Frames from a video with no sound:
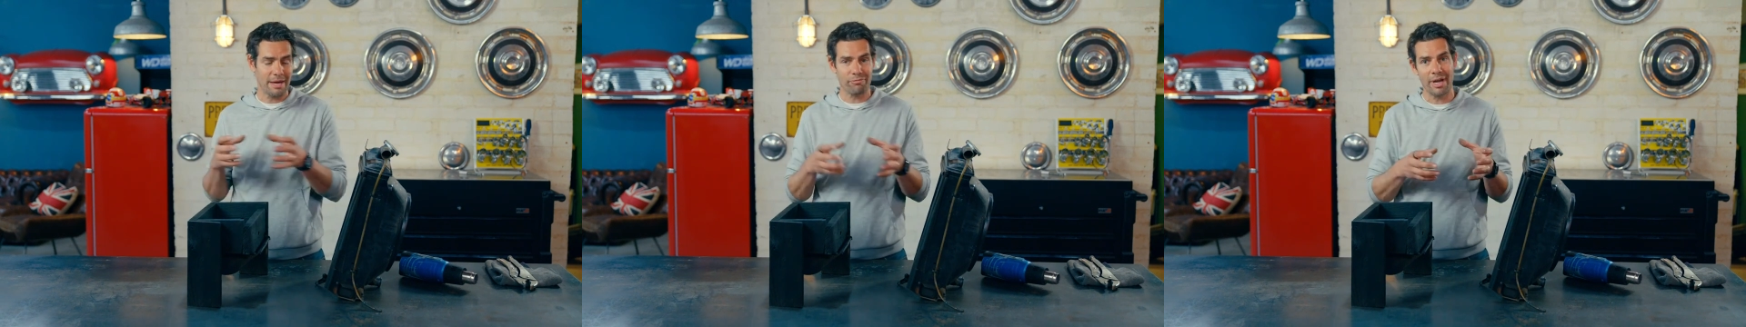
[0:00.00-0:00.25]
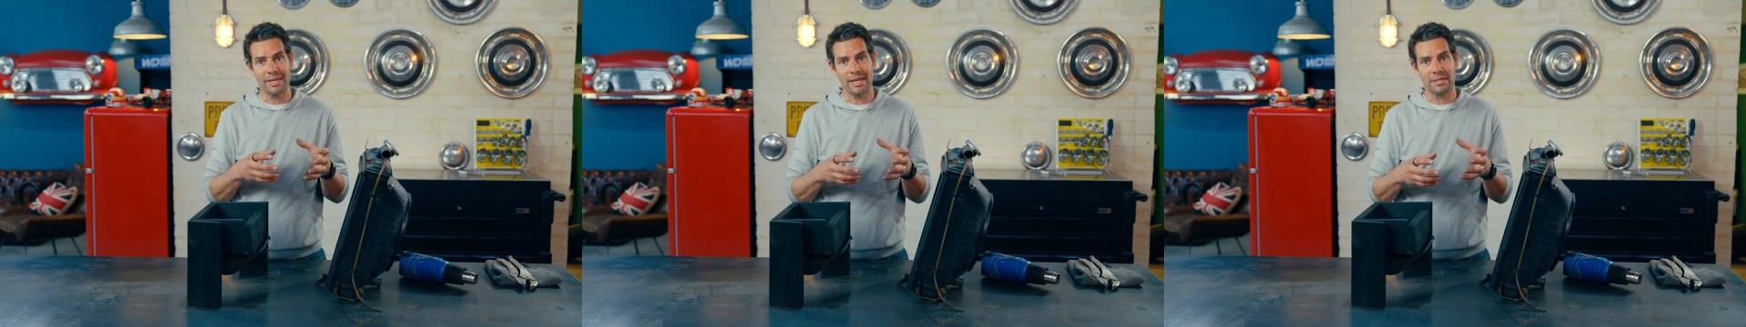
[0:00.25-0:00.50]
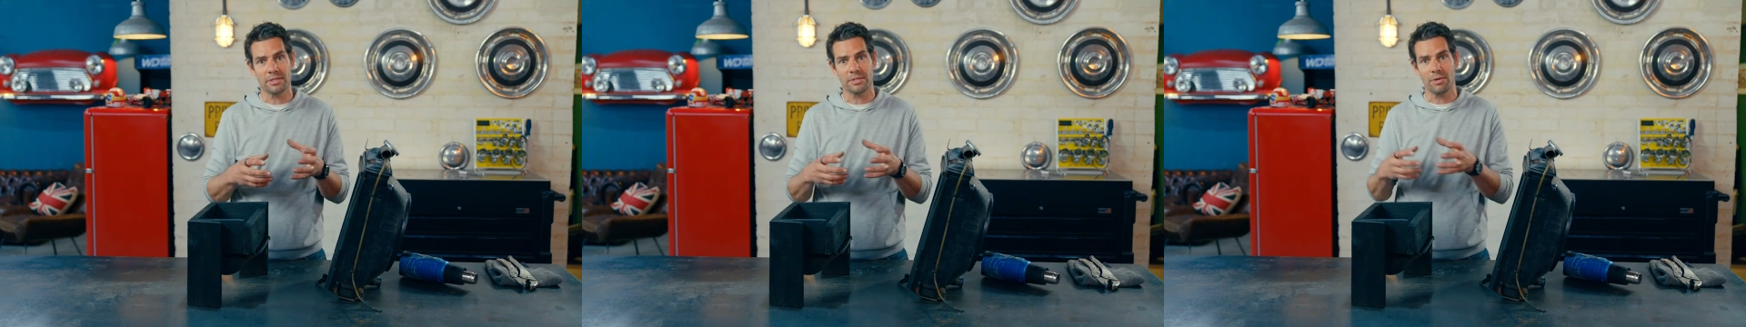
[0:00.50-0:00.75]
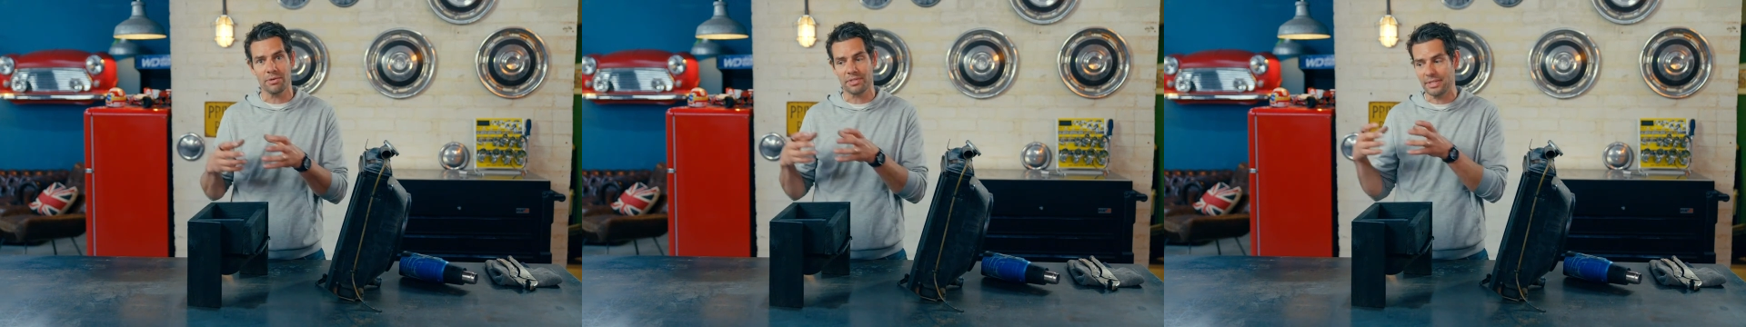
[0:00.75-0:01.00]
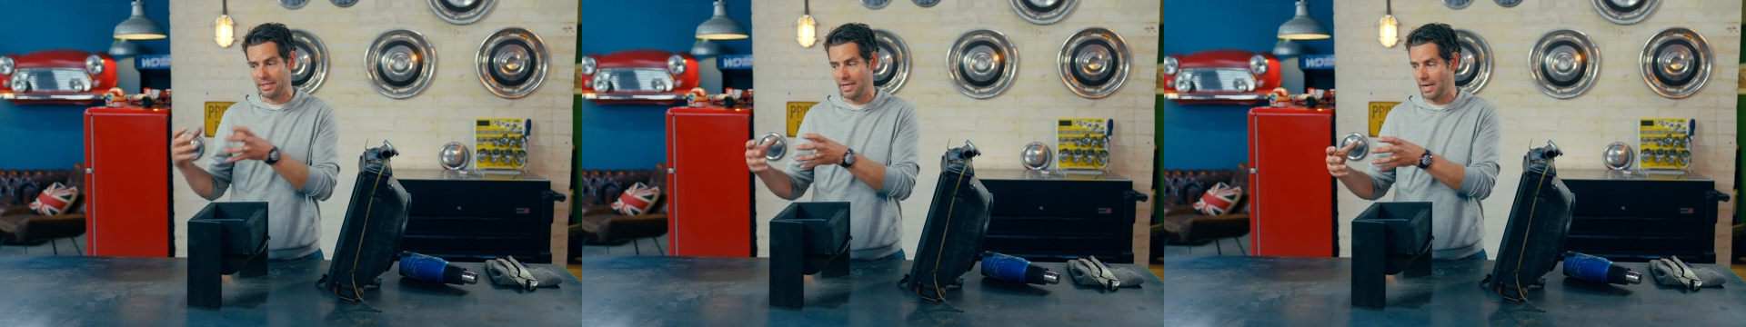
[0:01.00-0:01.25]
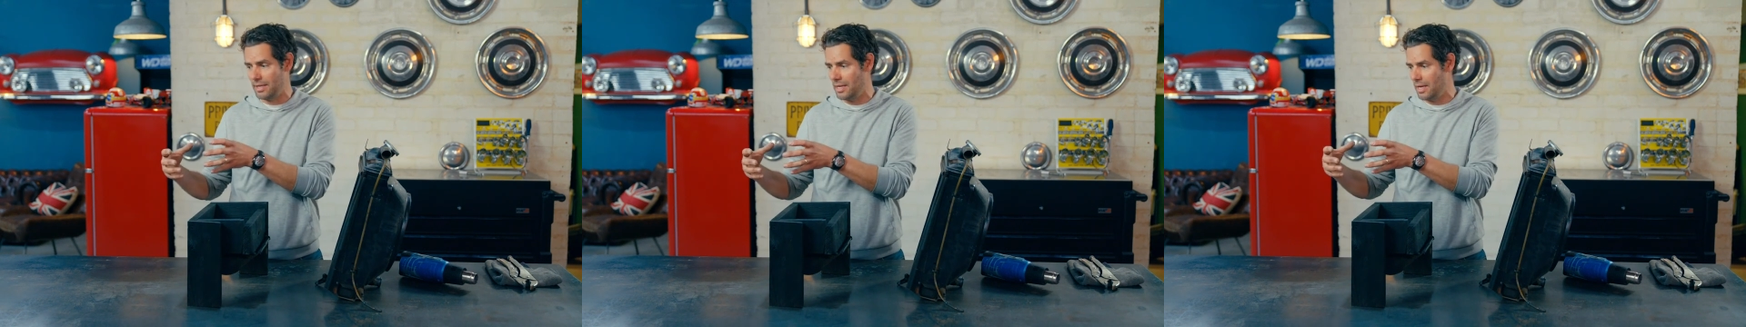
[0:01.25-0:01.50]
that radiator's not
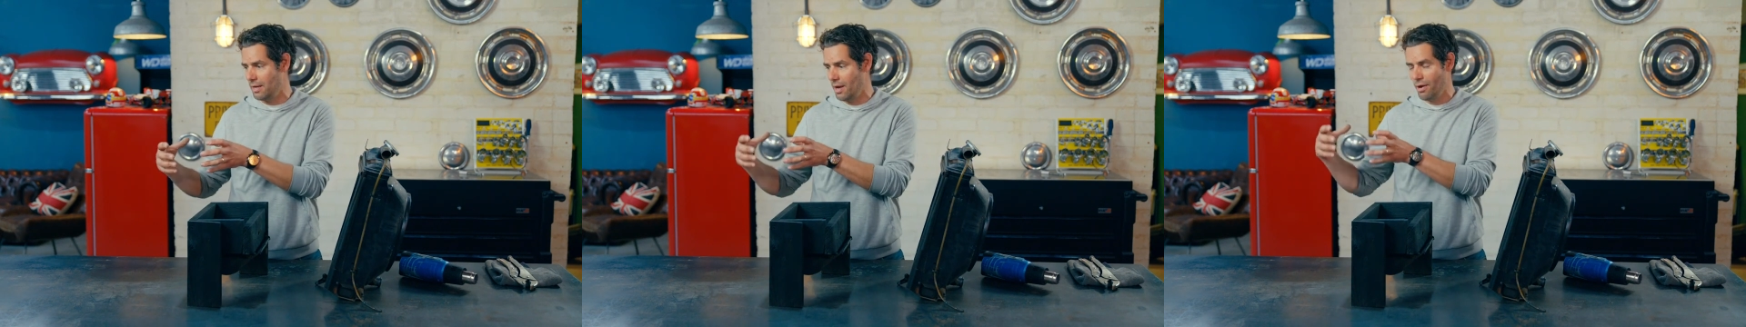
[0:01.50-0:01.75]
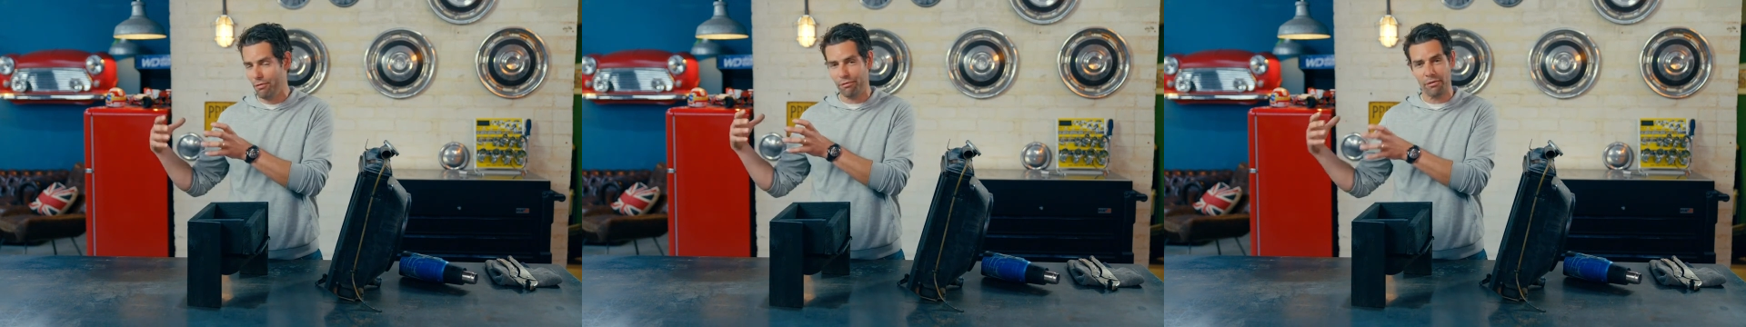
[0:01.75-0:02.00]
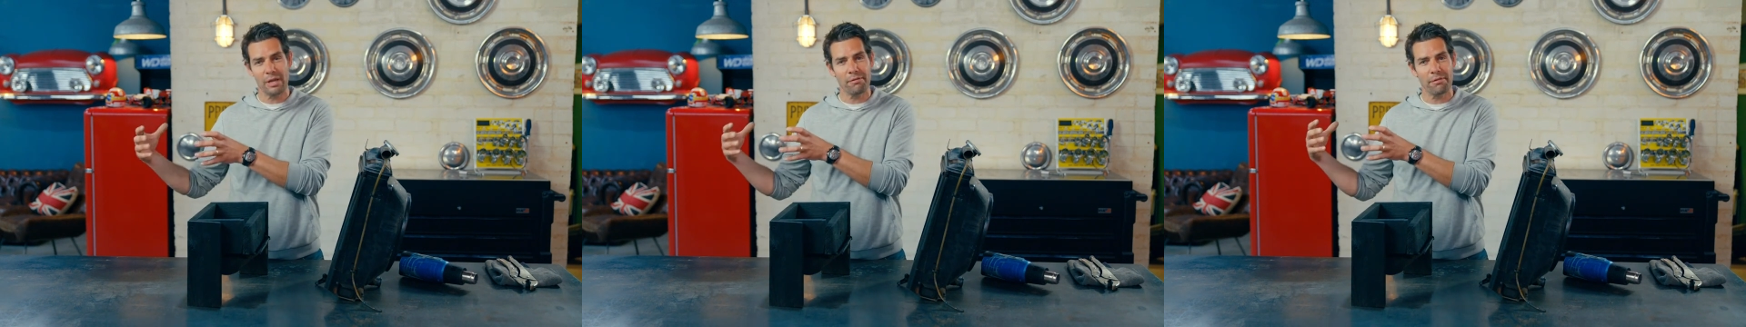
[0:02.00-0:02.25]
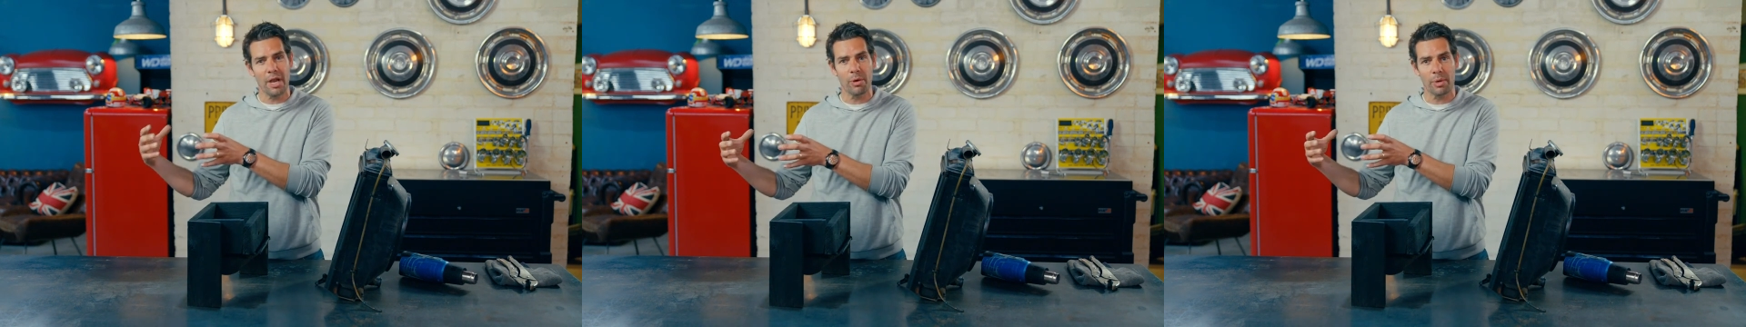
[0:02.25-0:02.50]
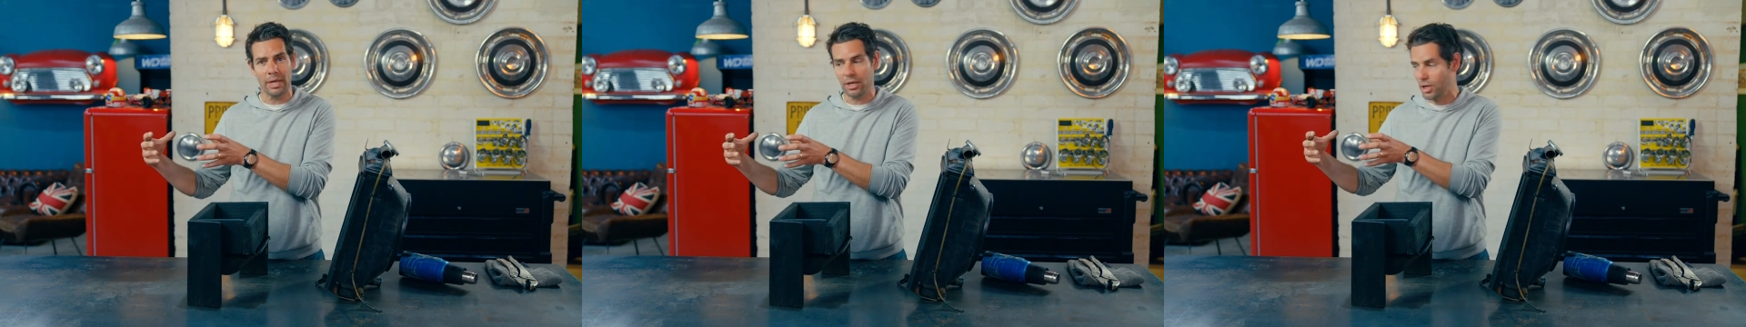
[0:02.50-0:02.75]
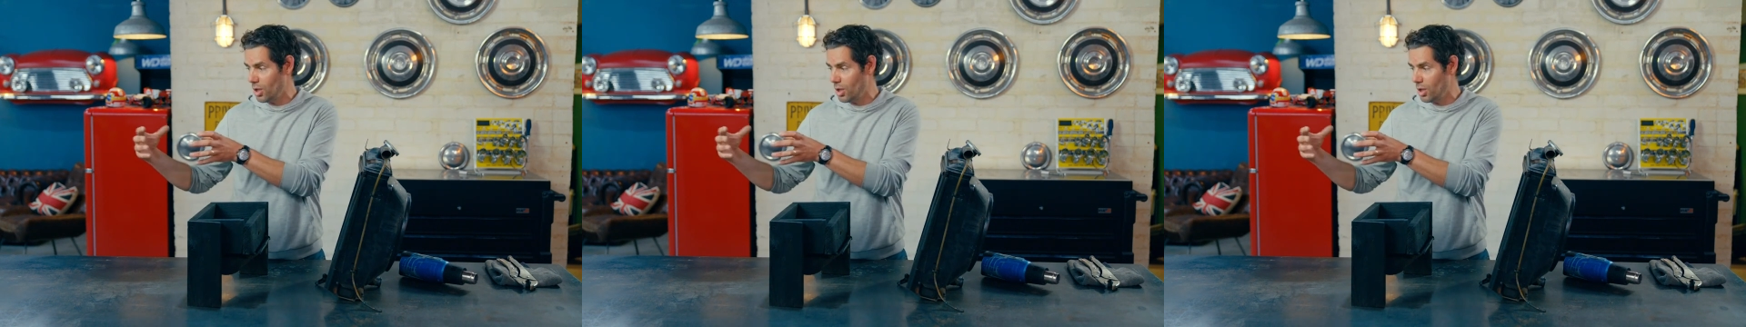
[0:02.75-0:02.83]
sitting in the free-flowing,